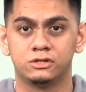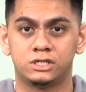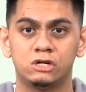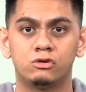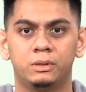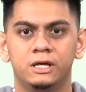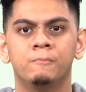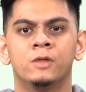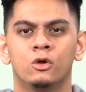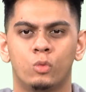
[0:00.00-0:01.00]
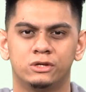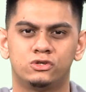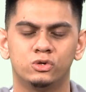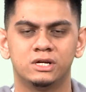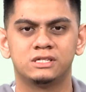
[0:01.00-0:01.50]
considerably when
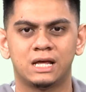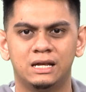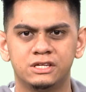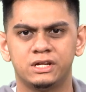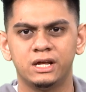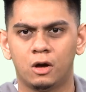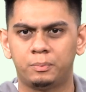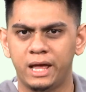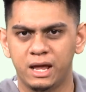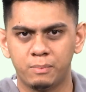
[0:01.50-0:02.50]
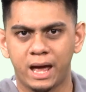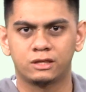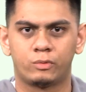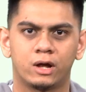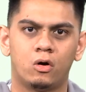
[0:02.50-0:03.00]
students are listening or playing
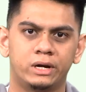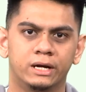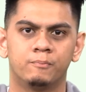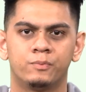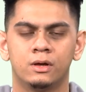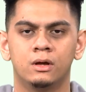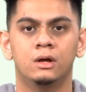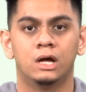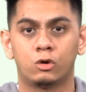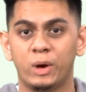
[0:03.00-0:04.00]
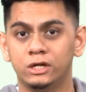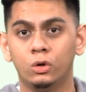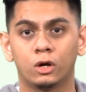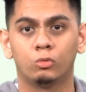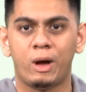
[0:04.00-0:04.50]
back the recording. A quick
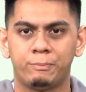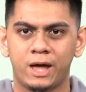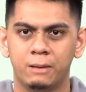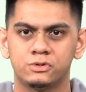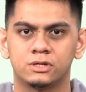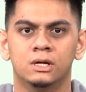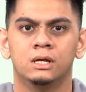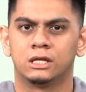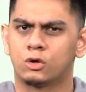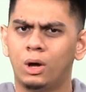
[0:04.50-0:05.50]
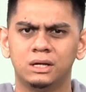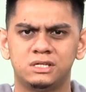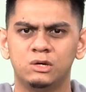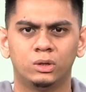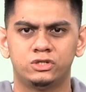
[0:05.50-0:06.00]
note on webcams, the
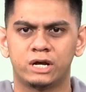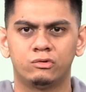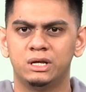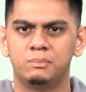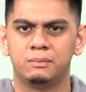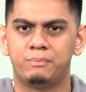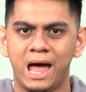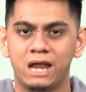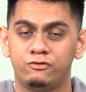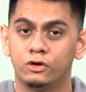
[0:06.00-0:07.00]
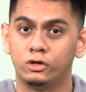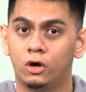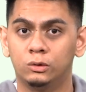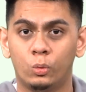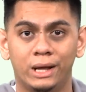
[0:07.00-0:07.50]
quality will generally be bad if you're
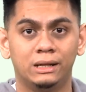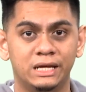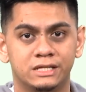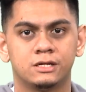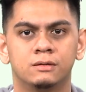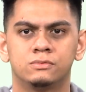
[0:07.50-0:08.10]
not well lit.